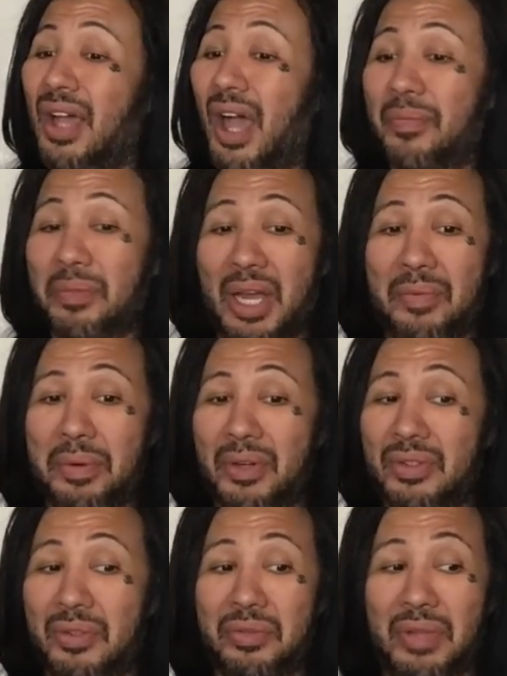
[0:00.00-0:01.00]
I'm not a
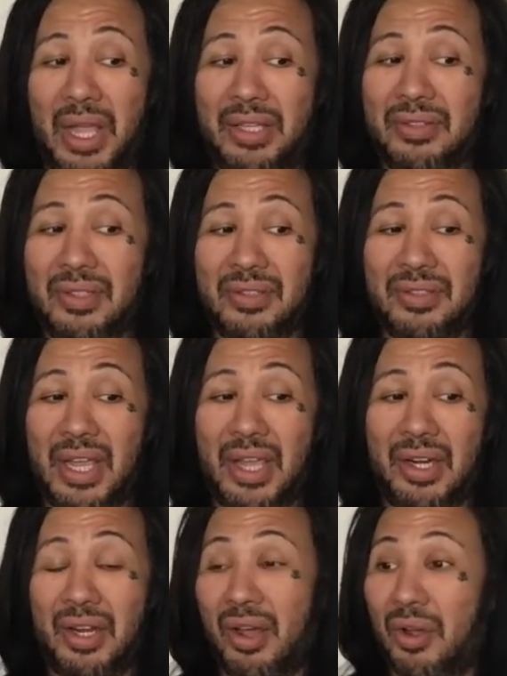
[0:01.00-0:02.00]
person who likes to
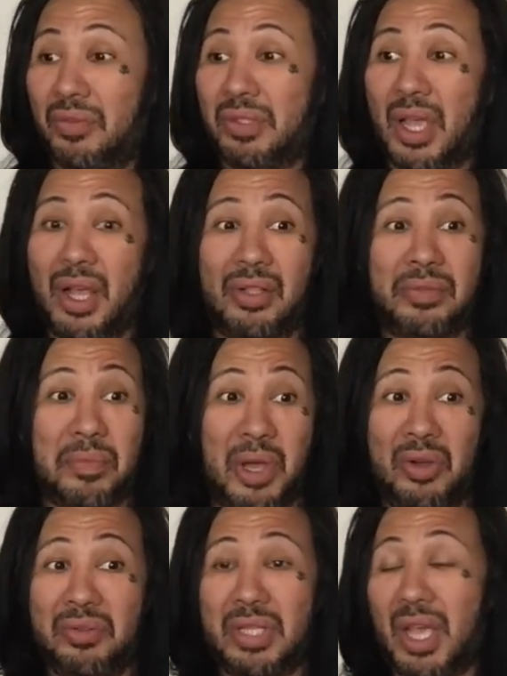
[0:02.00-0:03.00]
stay in hotels,
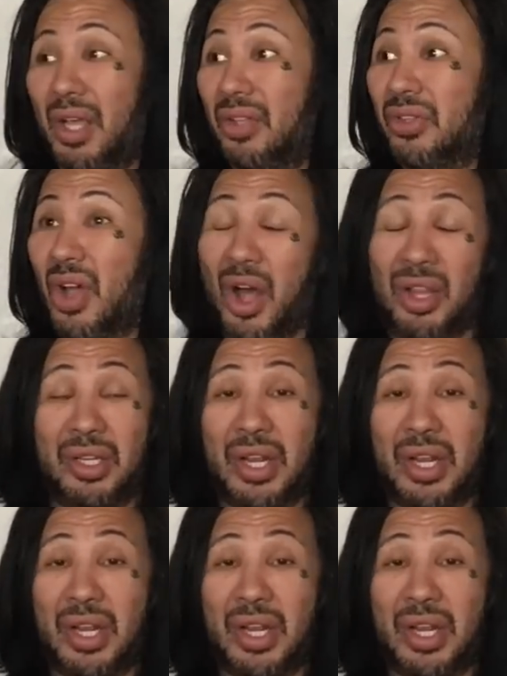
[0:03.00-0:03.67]
motels, holidays.